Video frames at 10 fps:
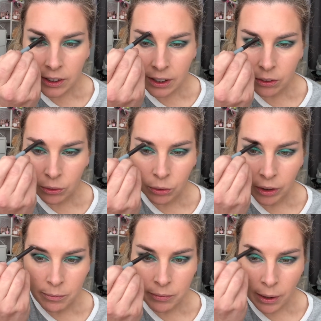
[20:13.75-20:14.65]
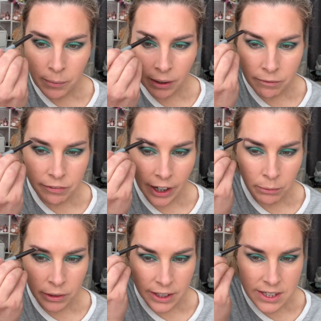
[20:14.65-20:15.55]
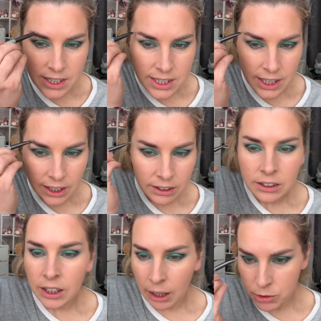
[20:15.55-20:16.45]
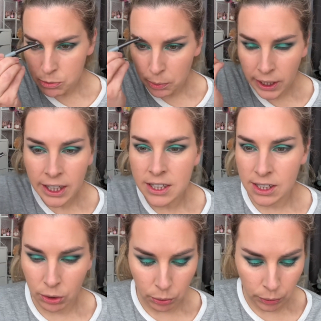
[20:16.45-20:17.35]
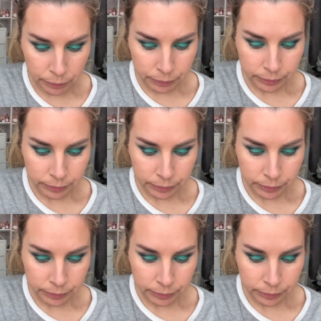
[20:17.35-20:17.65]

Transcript: I don't know, I'm fine with this today. I'm just playing as I go.